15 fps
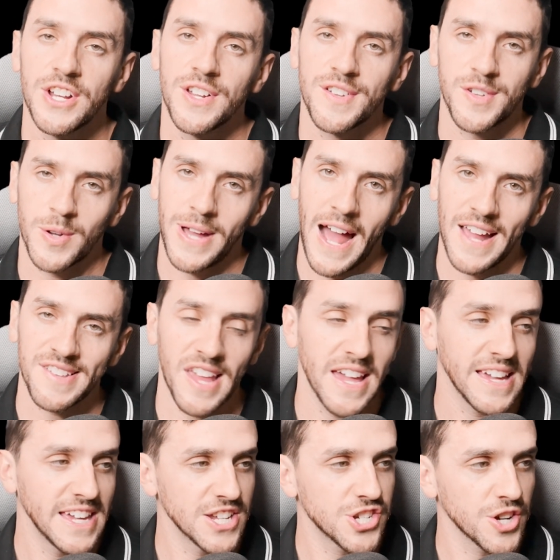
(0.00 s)
So guys,
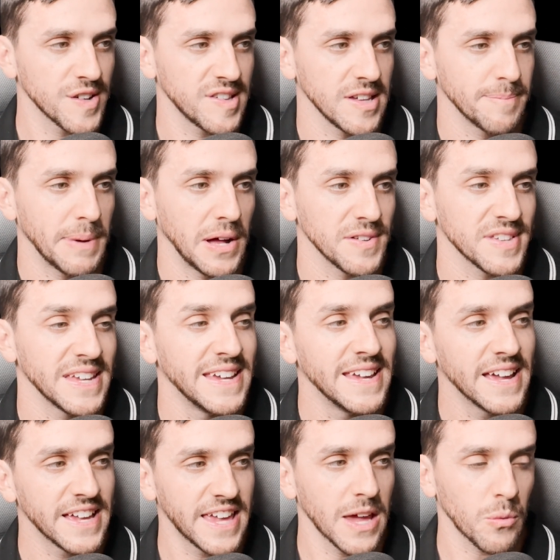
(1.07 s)
get your seatbelts,
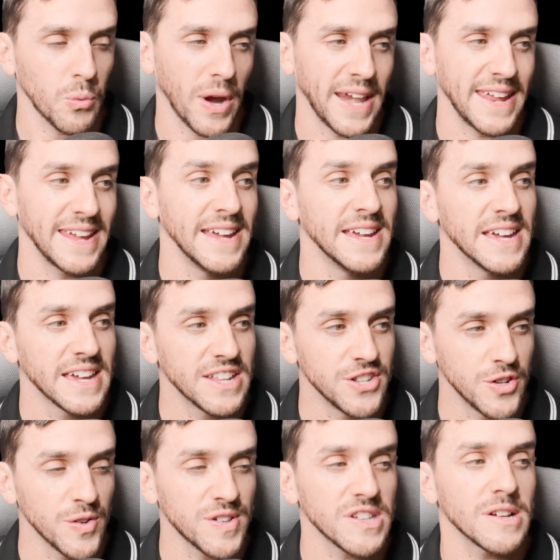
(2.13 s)
get ready,
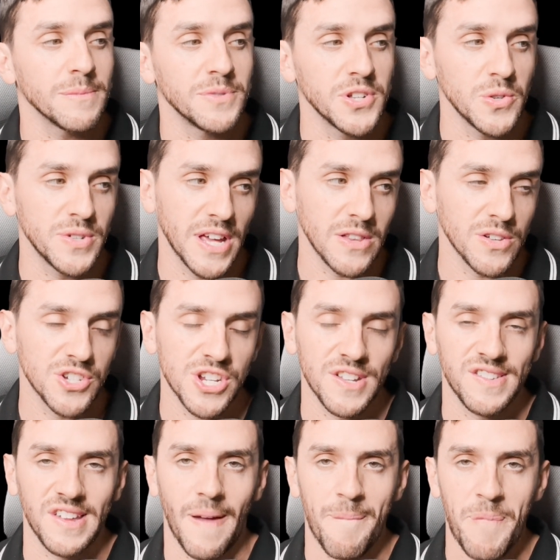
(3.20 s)
do some due
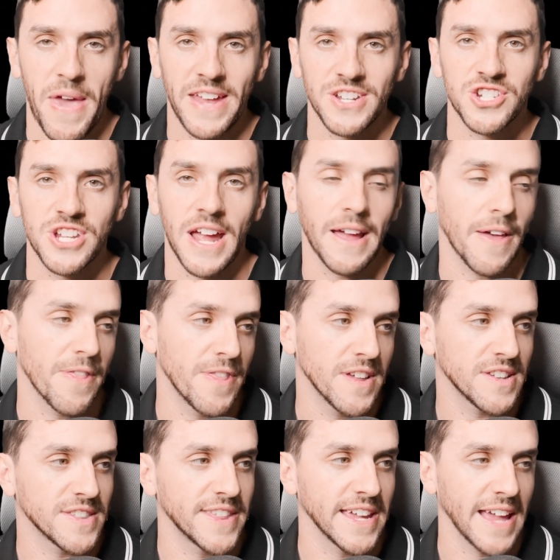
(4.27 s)
diligence, and check
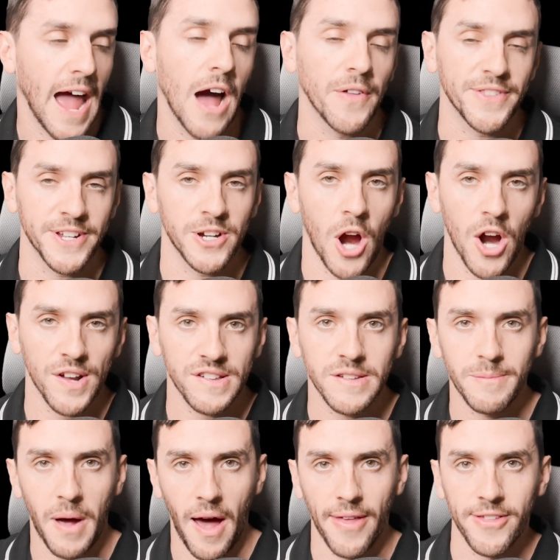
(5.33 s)
this thing out. There are
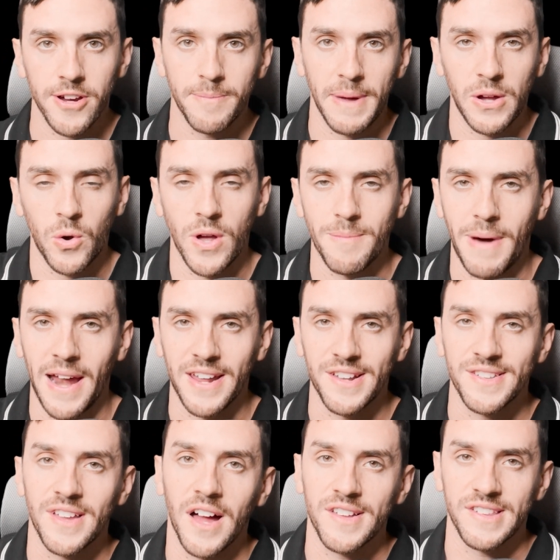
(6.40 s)
some other Bitcoin mining
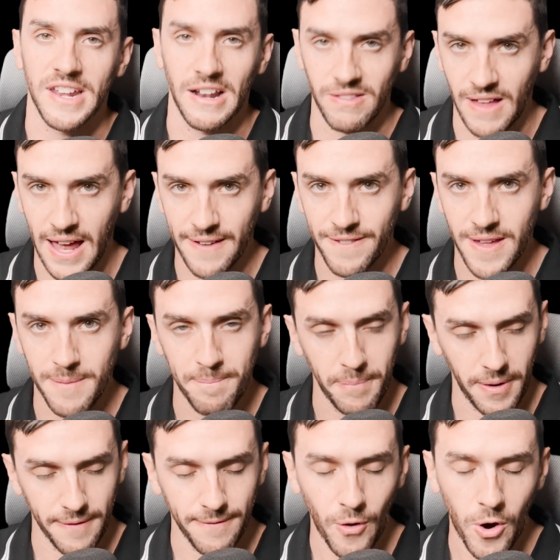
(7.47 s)
stocks, and a lot of them
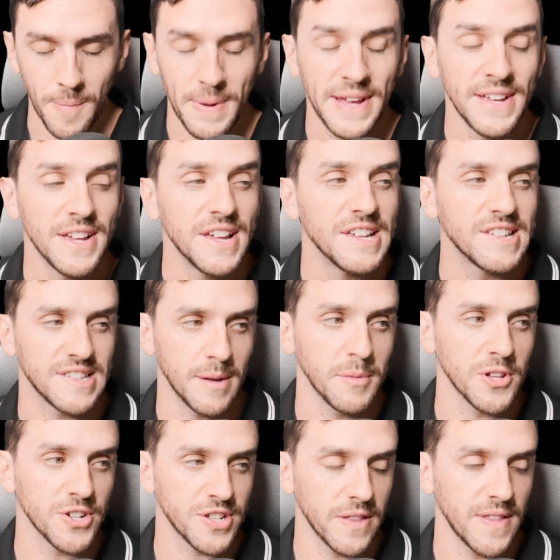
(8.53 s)
perform
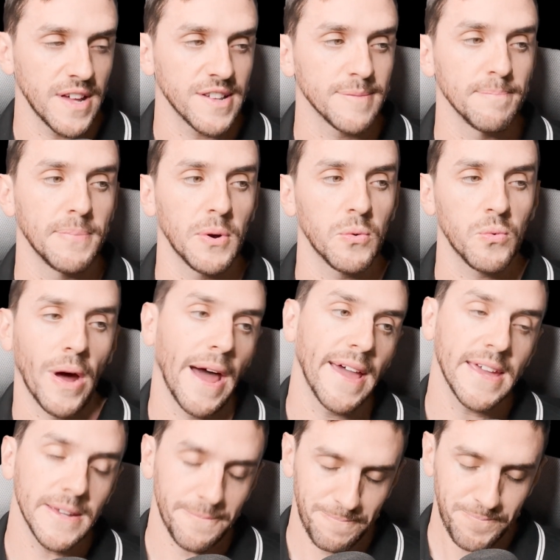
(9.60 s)
similar to this, but
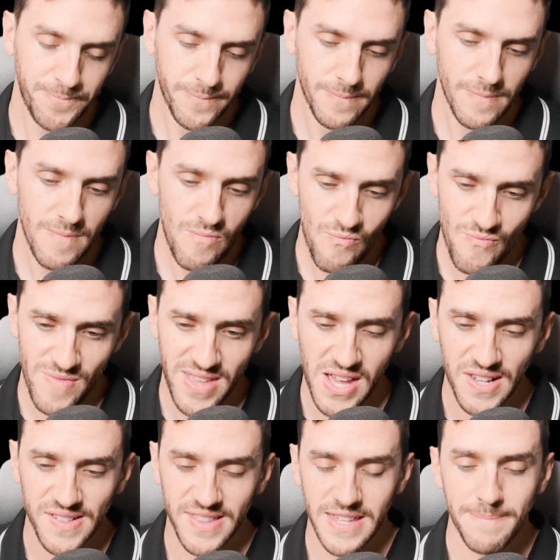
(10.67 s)
Riot
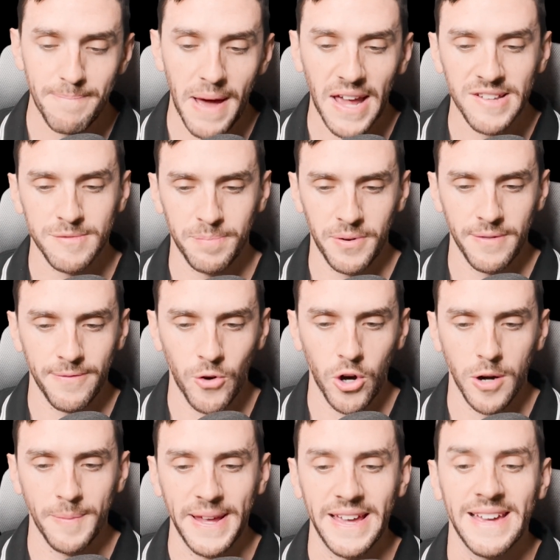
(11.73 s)
is the best
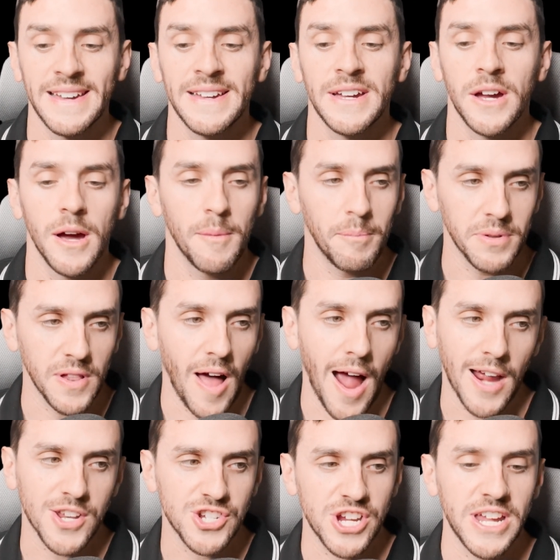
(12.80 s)
performing
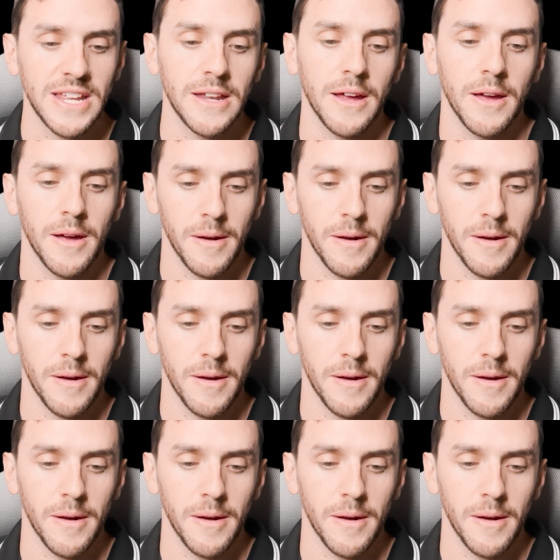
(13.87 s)
blockchain